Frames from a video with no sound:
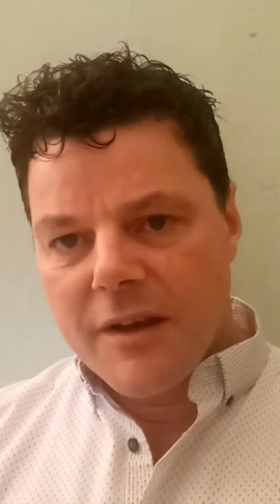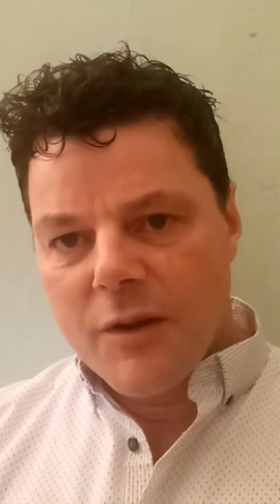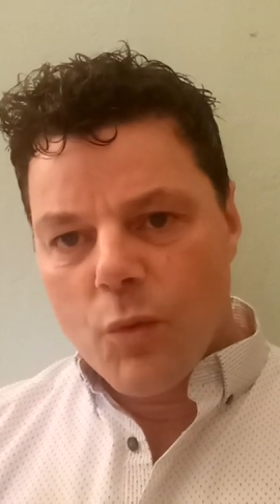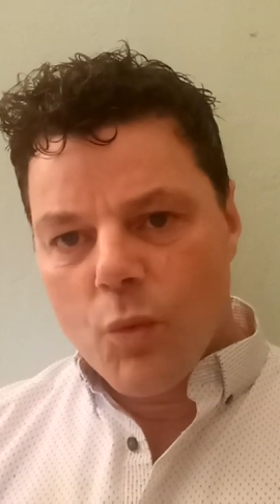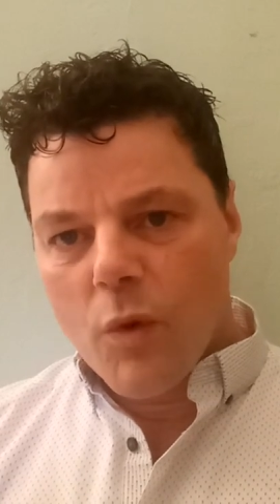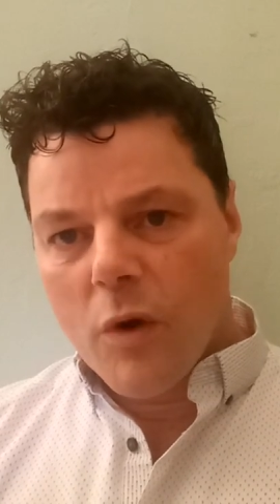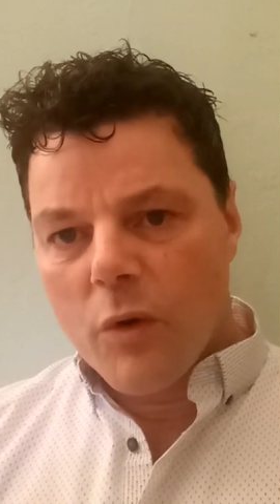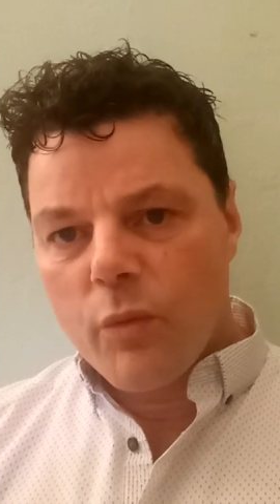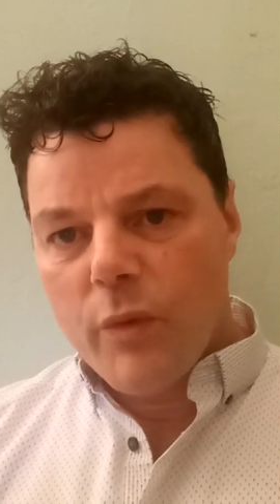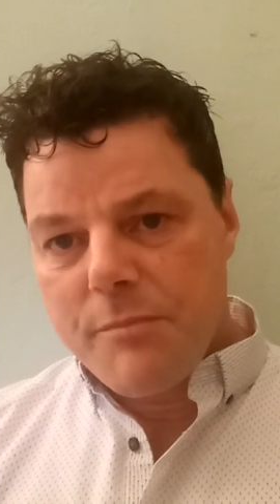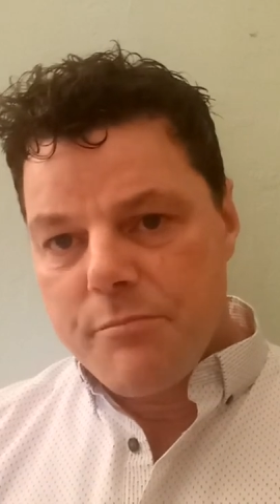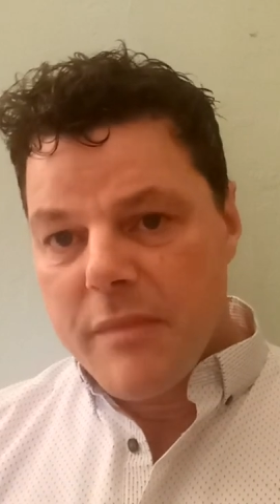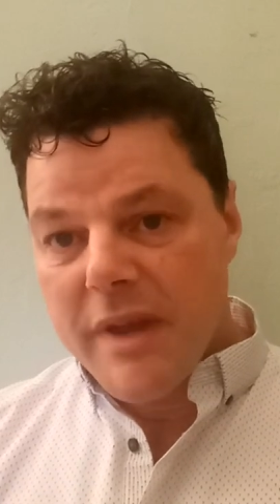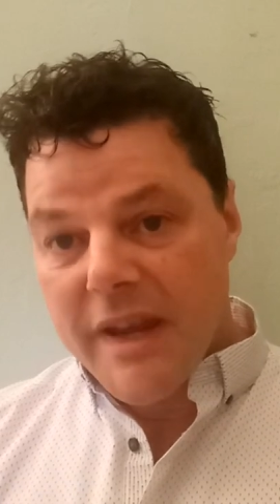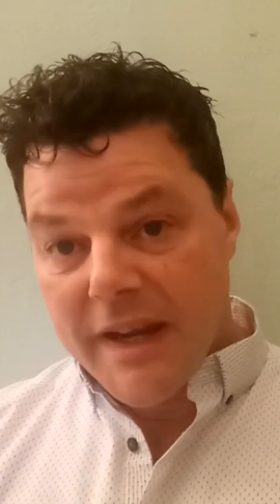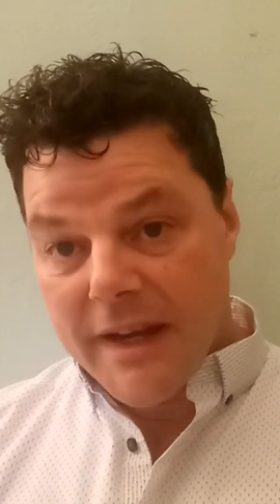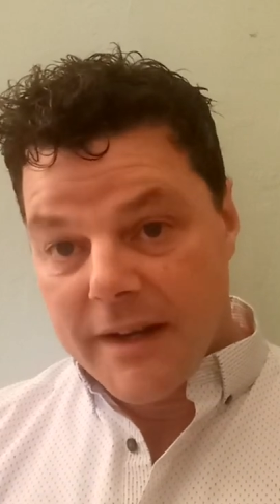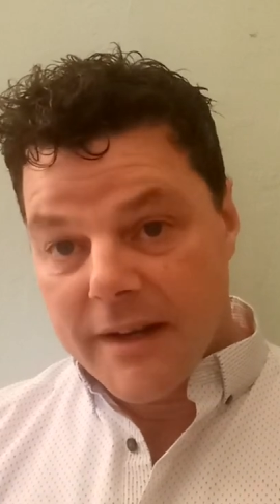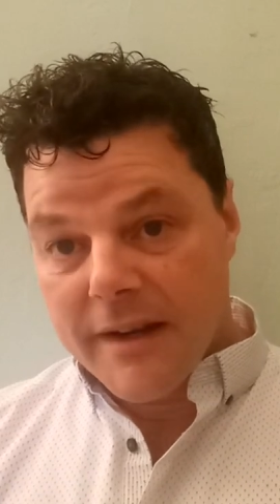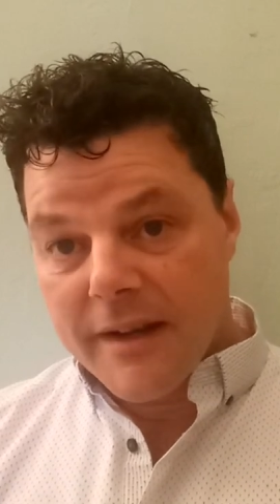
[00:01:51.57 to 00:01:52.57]
what we
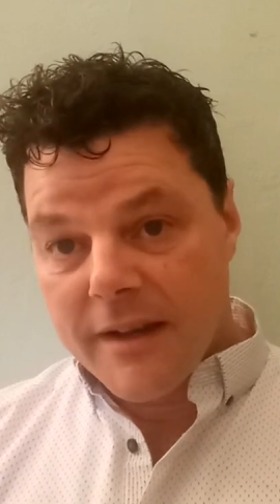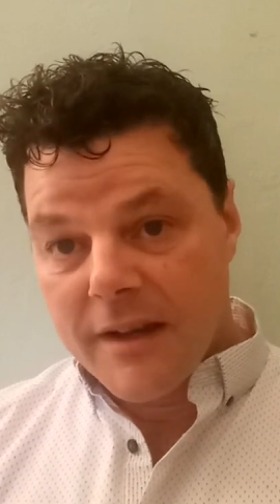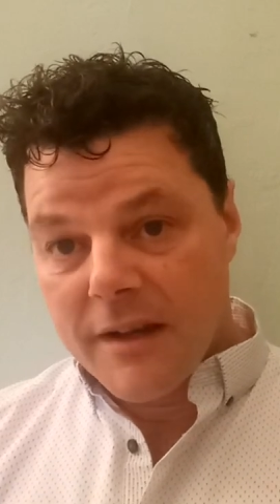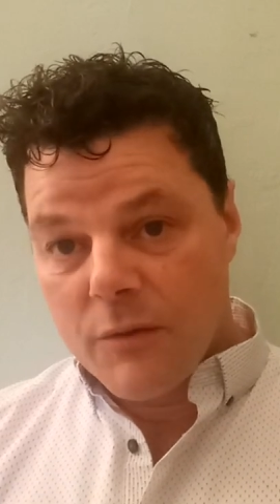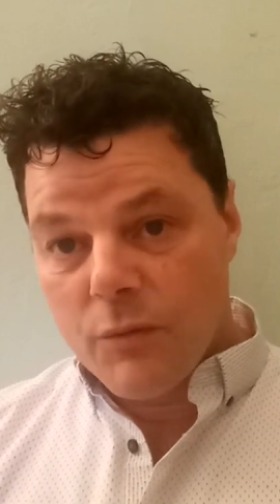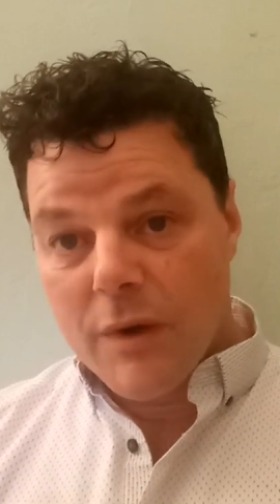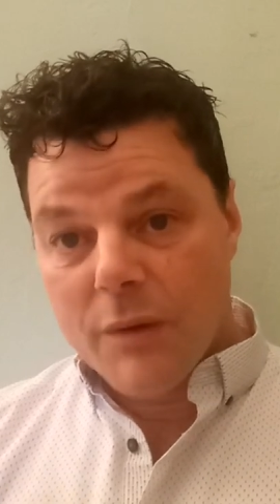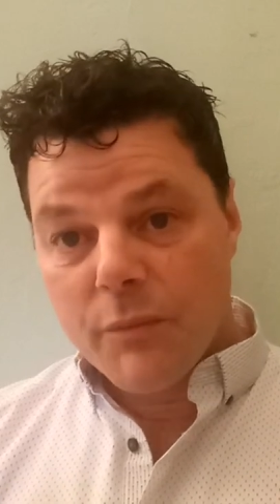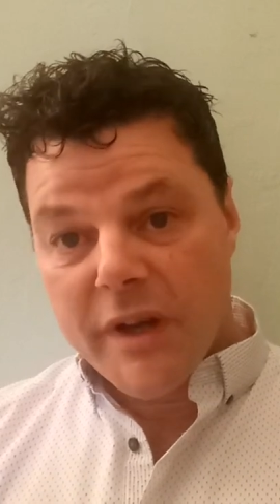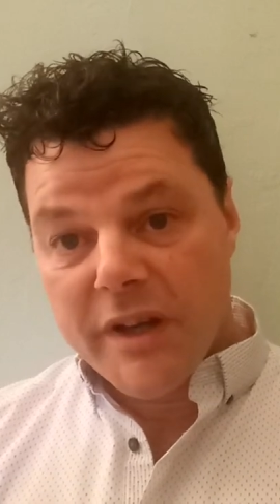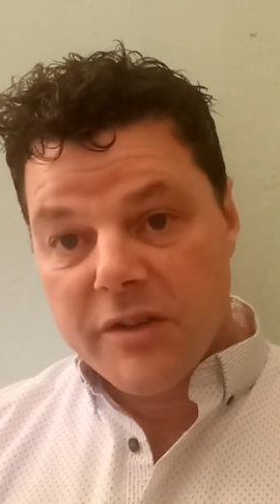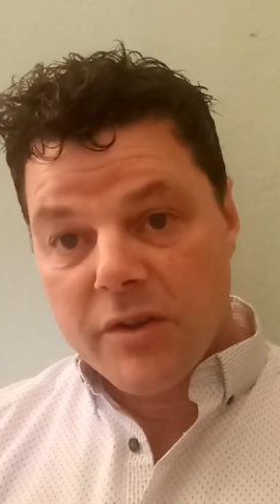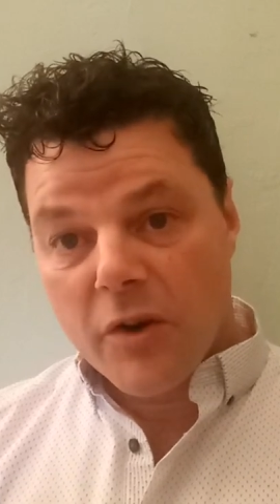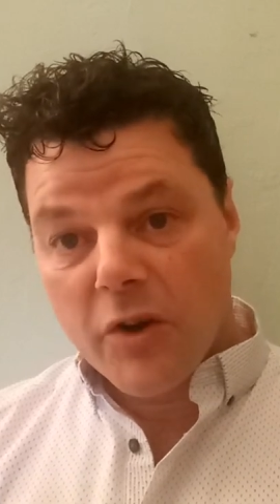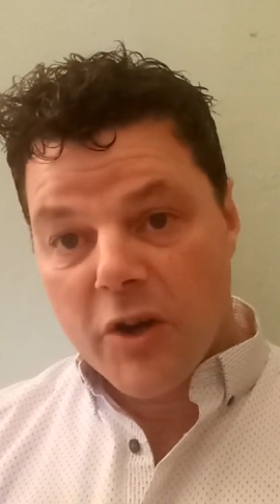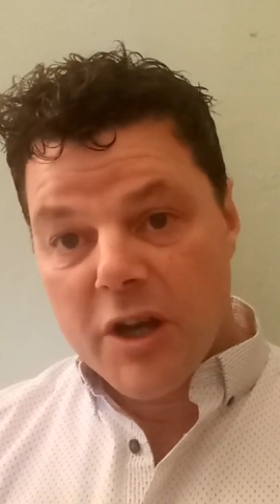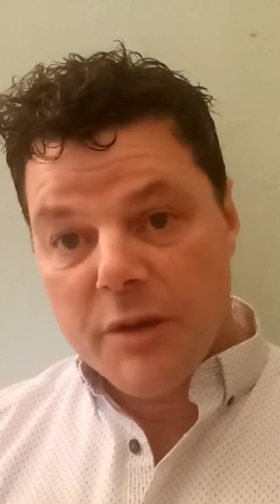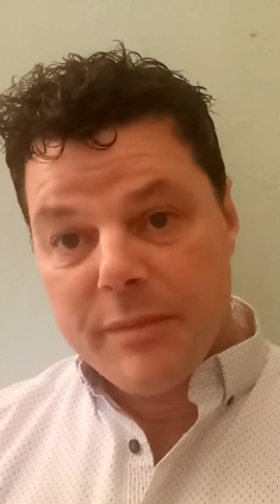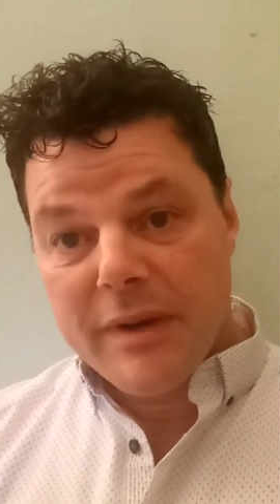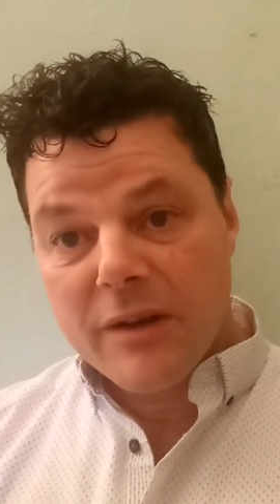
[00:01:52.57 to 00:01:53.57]
mean when we
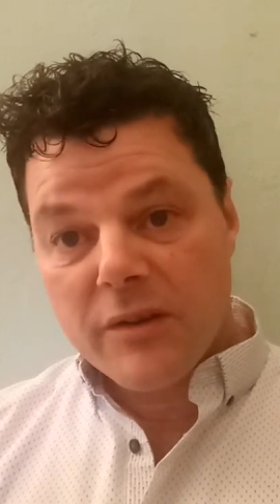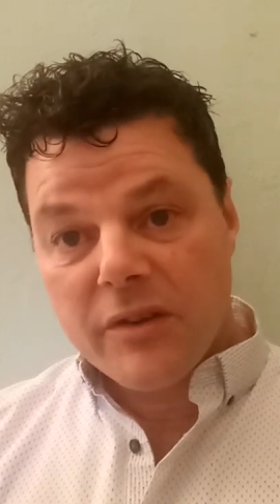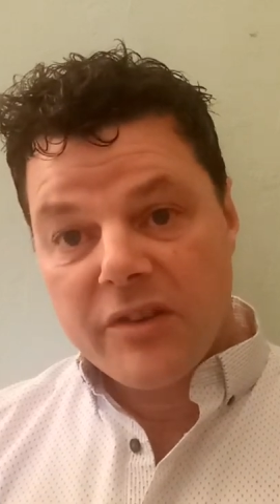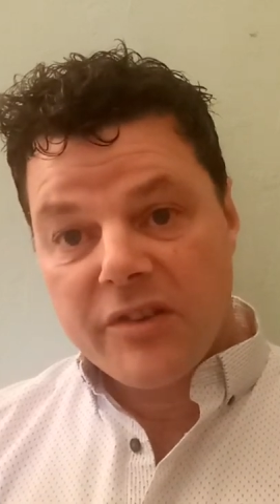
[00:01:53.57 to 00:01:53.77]
talk about